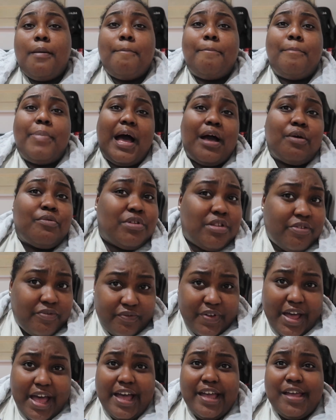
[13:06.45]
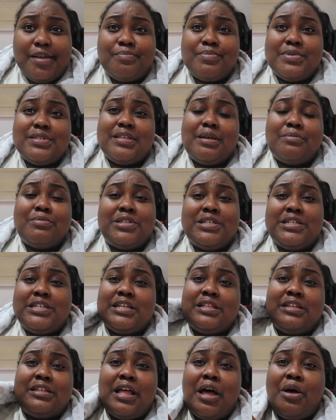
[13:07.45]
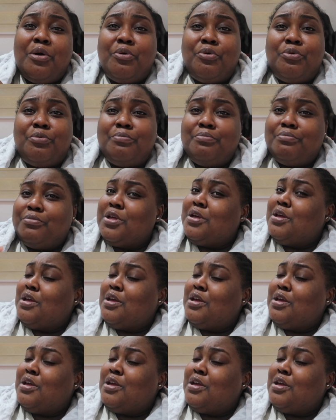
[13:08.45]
back with the vibes i'm chilling at home